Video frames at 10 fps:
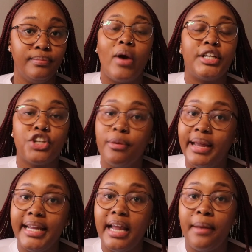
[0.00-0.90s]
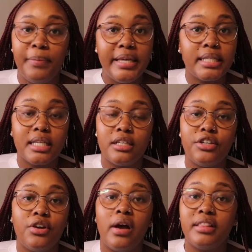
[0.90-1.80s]
What Charmaine and Pieter
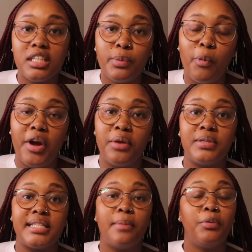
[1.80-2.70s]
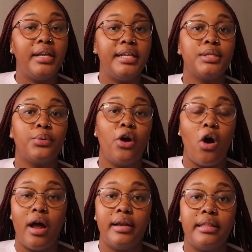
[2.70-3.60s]
don't know at this point was that police were
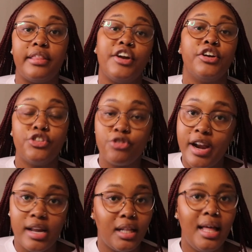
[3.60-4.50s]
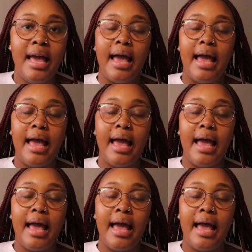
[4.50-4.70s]
on their trail,